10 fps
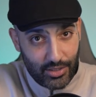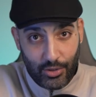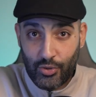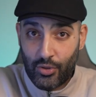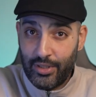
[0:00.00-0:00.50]

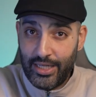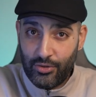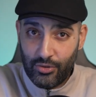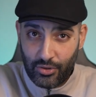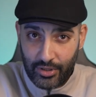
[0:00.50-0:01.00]
Use online
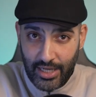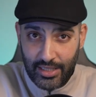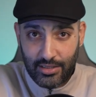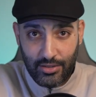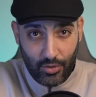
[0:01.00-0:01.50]

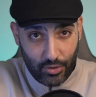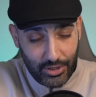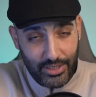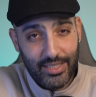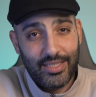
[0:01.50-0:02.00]
tutorials,
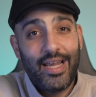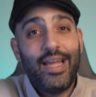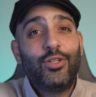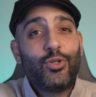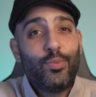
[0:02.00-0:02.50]
courses,
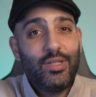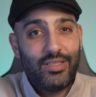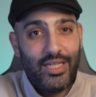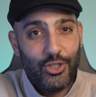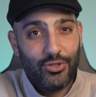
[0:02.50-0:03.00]
and
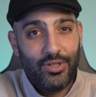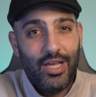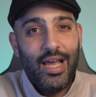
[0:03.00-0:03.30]
documentation.